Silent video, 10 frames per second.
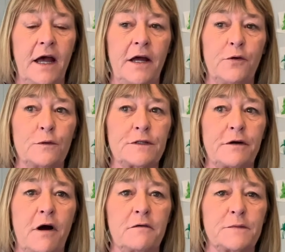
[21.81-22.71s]
and
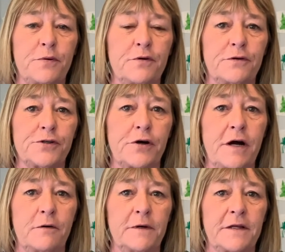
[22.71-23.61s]
also I was put on
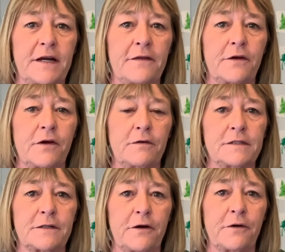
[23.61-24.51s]
trial with another girl,
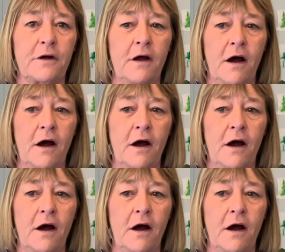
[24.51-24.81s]
so